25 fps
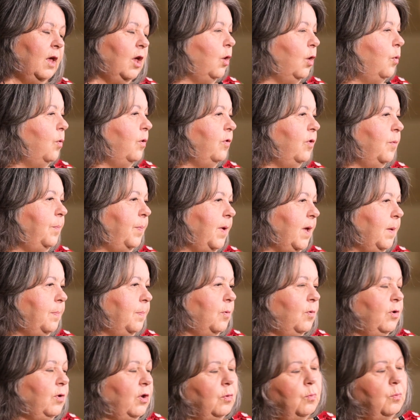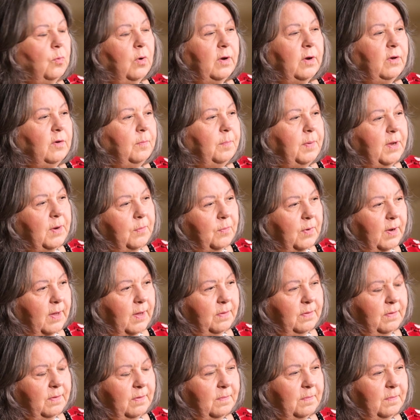Who are the people you want to be with?